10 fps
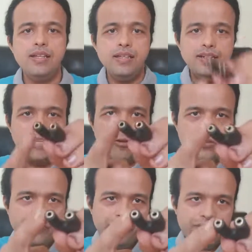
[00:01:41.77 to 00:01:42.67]
Now the
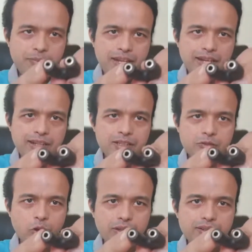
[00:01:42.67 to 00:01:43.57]
female
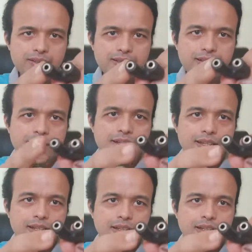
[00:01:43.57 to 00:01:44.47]
sockets
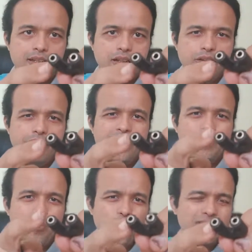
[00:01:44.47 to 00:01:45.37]
will
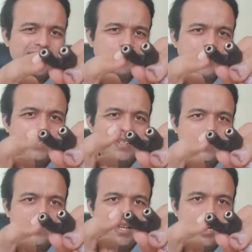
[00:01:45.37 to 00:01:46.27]
mostly be
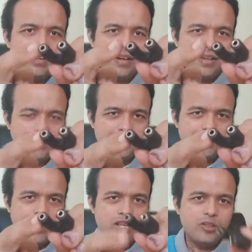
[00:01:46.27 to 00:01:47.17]
TRS,
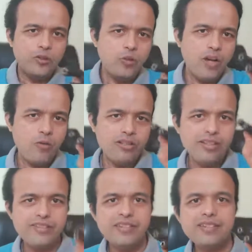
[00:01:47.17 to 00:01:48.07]
so I would
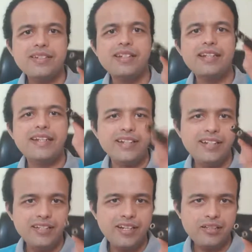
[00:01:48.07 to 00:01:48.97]
suggest getting
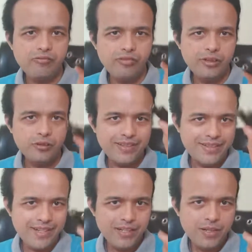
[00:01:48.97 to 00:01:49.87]
in touch with your
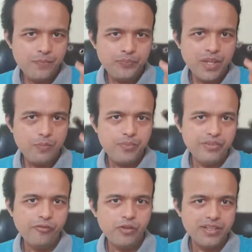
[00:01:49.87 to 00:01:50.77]
seller
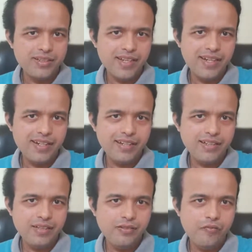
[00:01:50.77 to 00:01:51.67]
before deciding
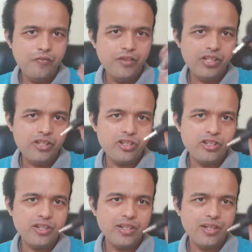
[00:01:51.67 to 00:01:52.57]
which
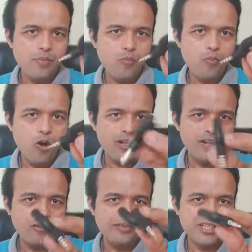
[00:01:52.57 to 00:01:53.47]
model
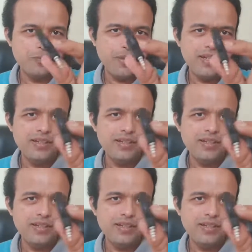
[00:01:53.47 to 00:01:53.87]
of this pin